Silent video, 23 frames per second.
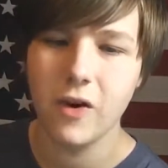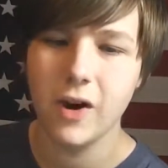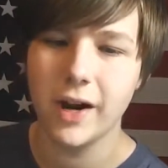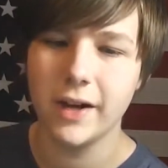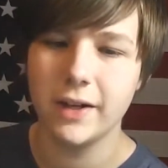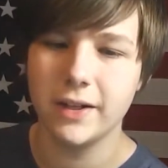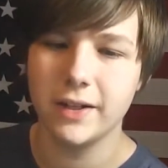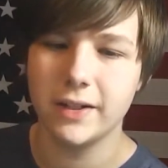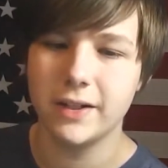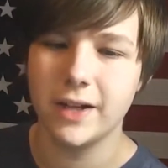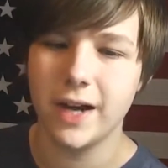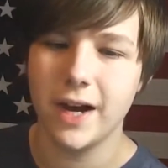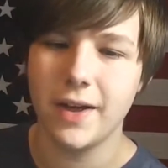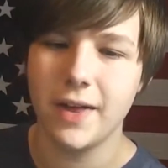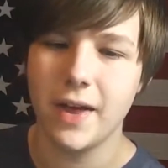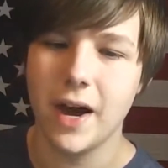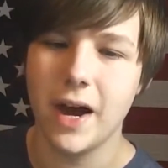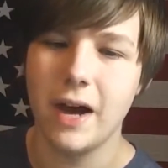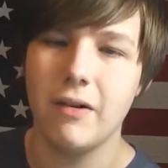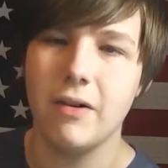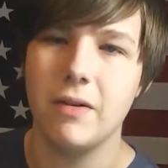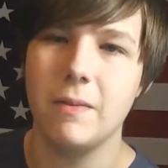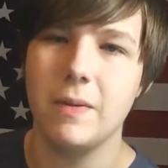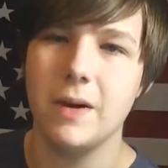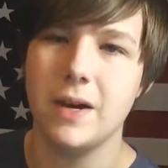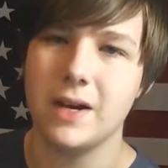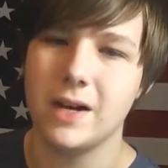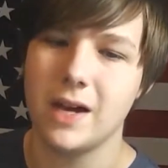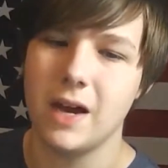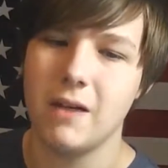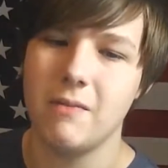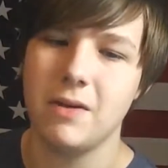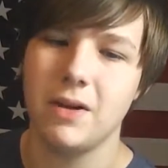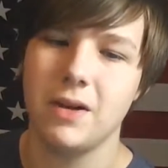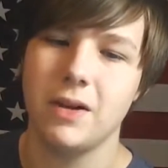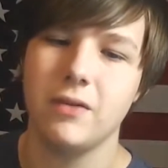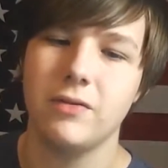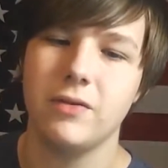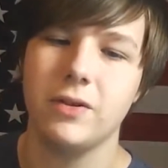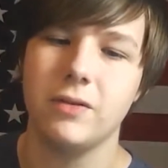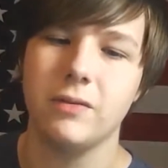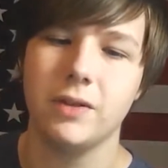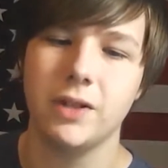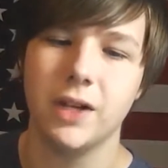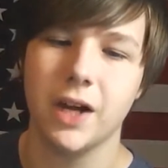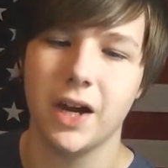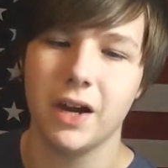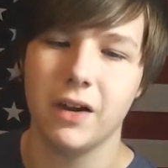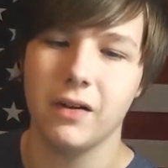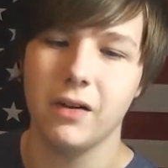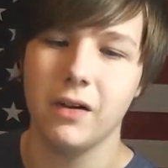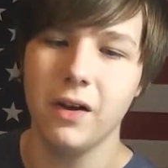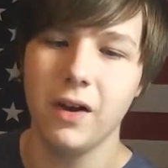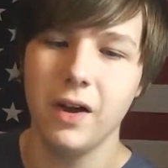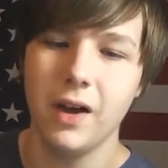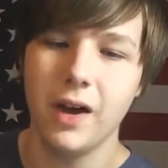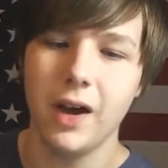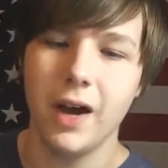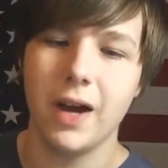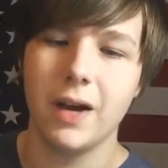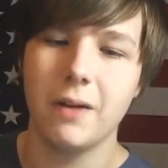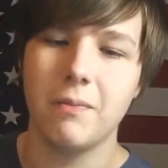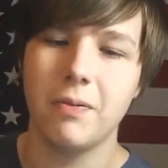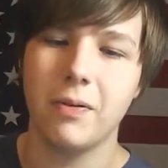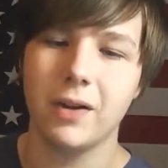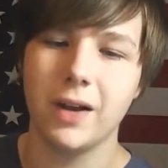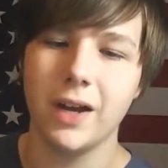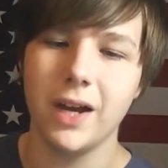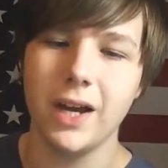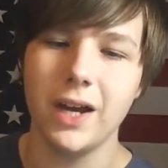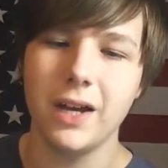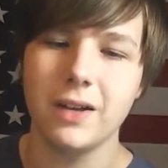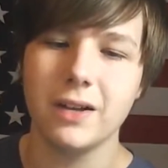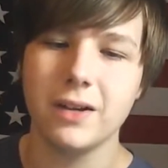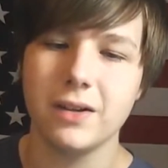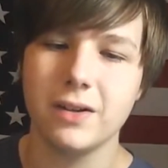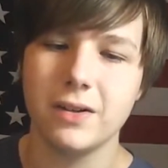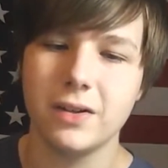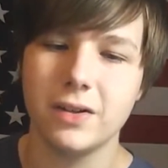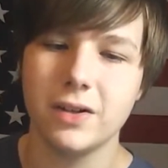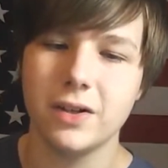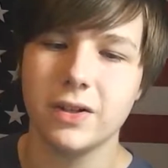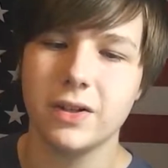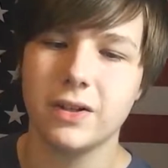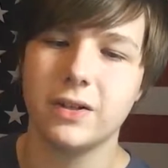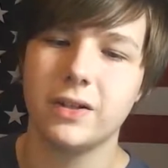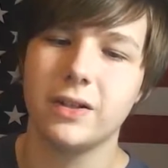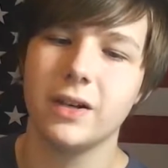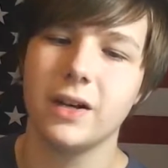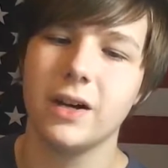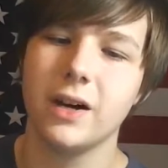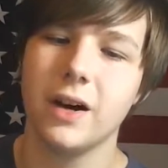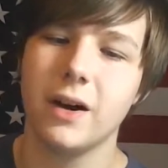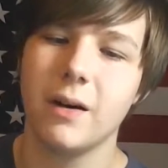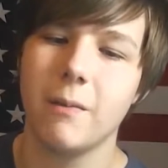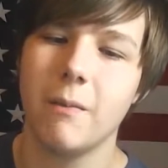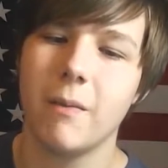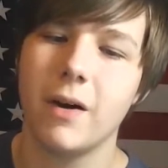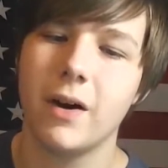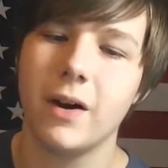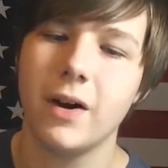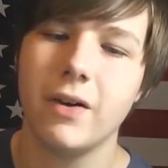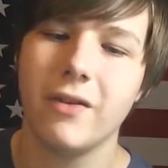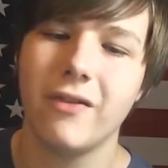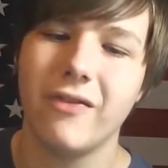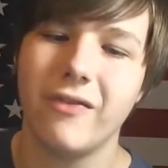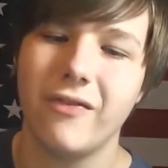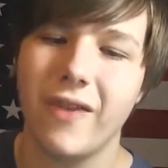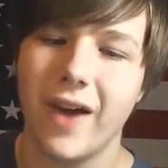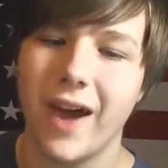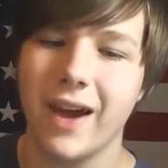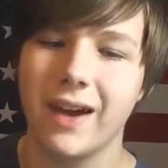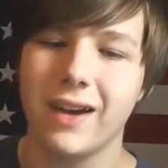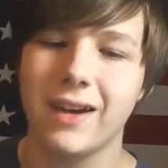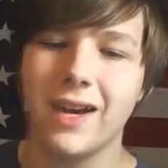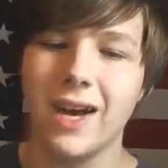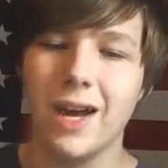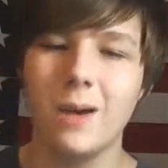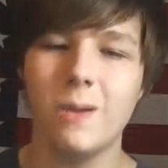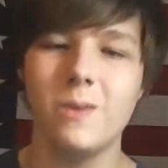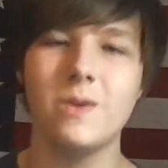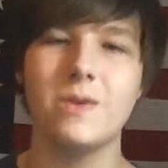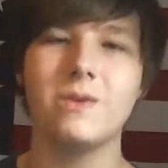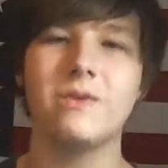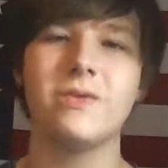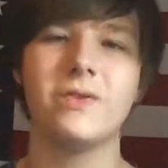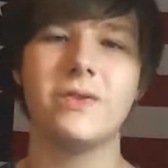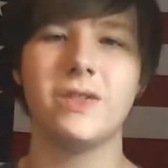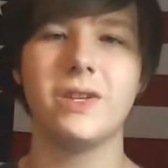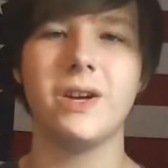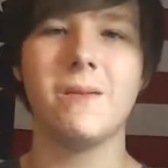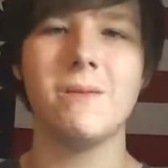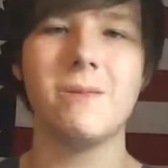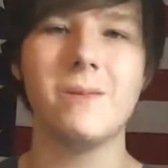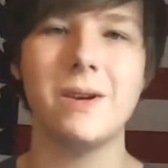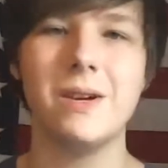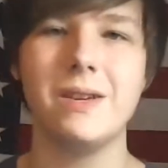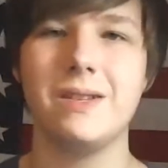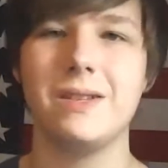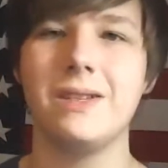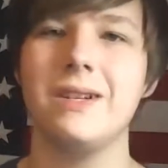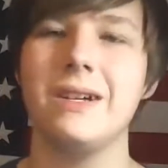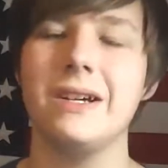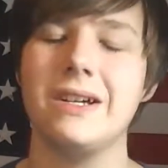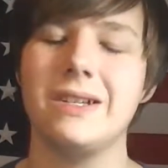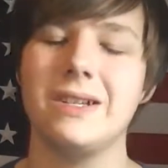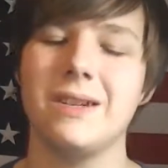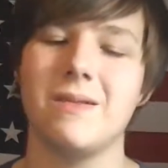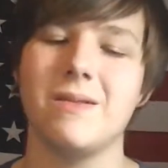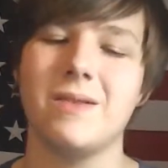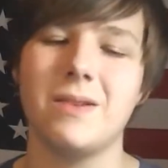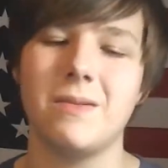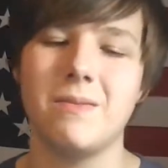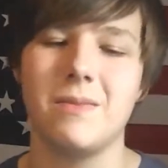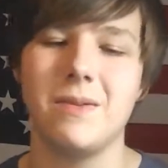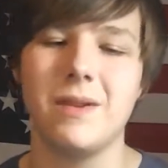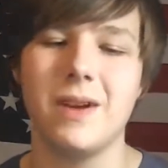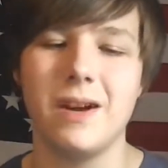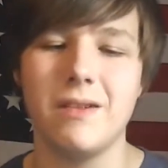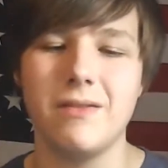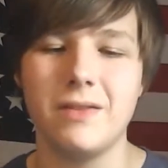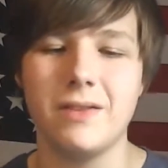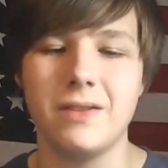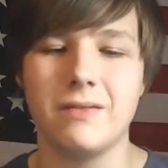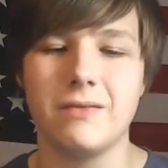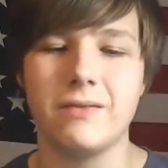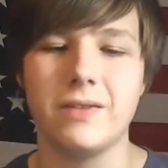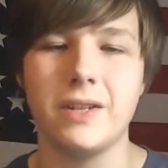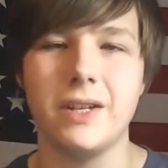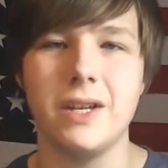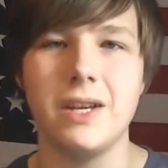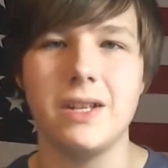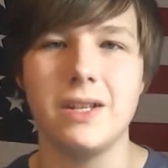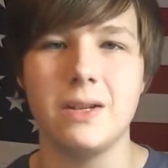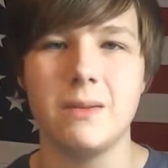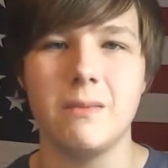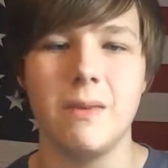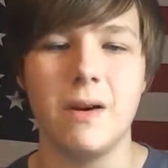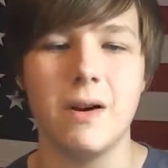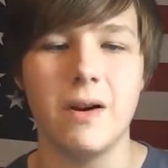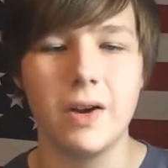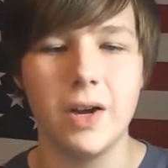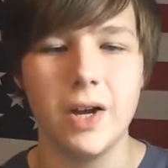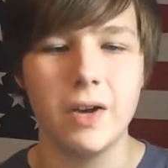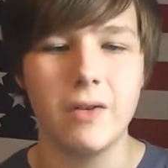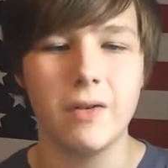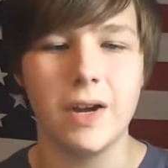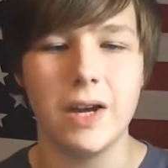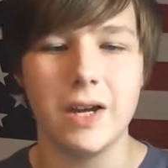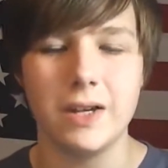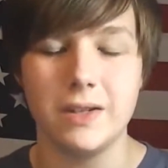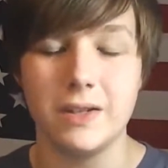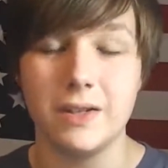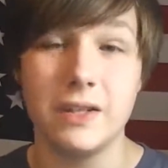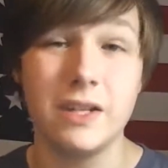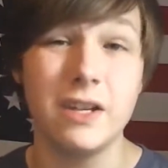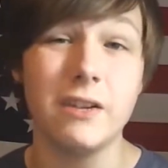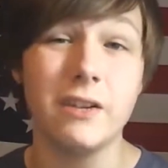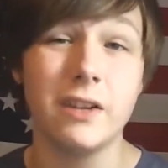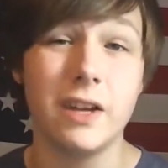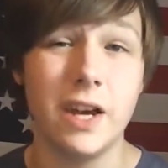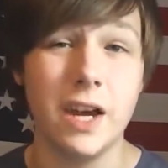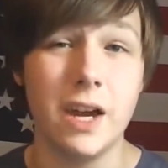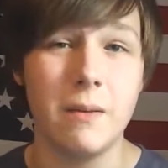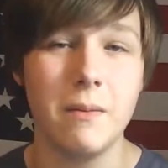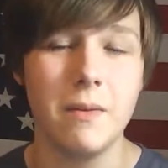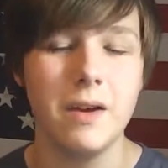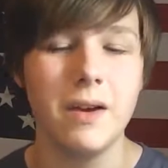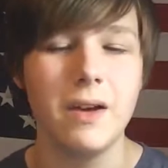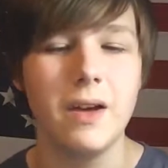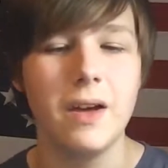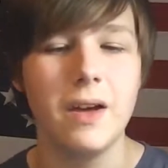decided that I would be a gaming YouTube channel. I played just Mario fan games for some reason, because I was really into Mario, and I still am.